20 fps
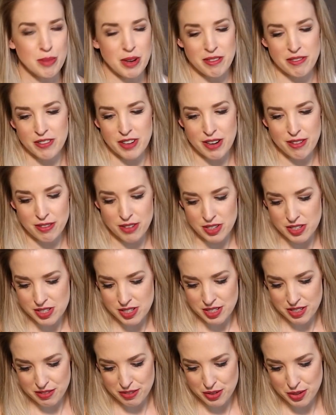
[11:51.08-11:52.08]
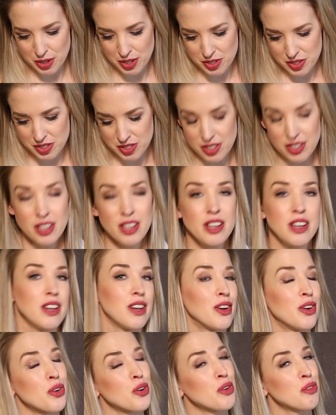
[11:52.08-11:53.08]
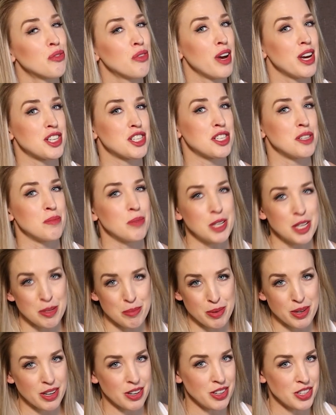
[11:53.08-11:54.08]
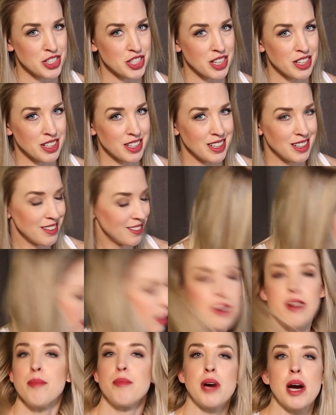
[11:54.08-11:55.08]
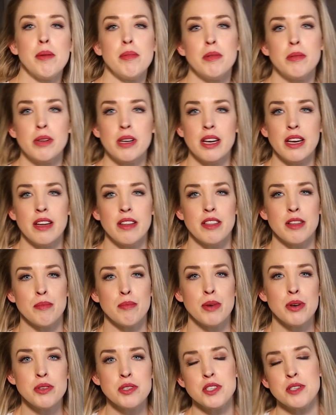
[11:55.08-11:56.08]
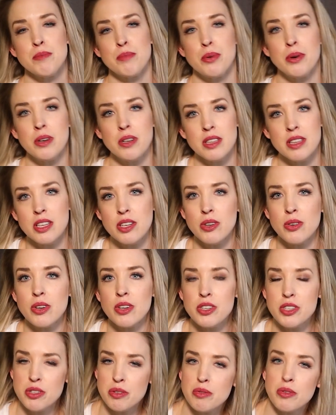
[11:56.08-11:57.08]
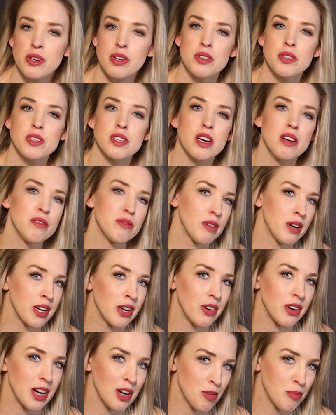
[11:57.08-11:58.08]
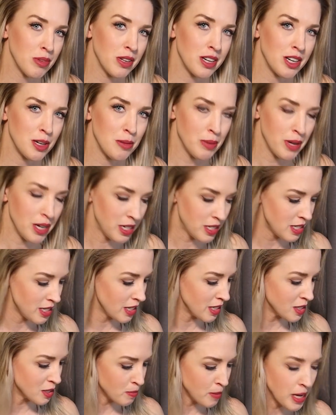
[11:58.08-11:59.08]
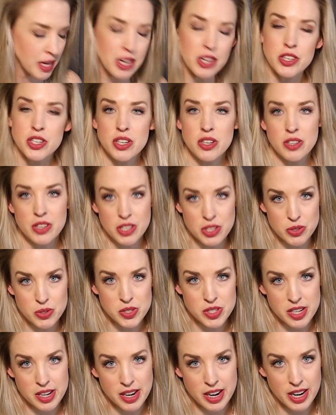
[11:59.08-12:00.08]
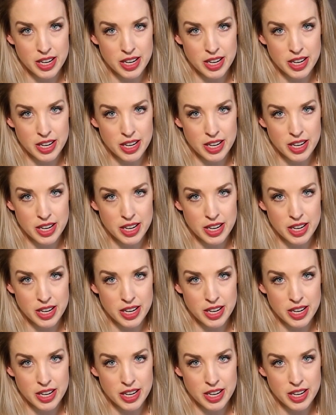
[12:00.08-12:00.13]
of my favorites. And of course, good old-fashioned peanut butter and jelly. Probably the most important thing you can do for yourself while you're out plein air painting is making sure that you stay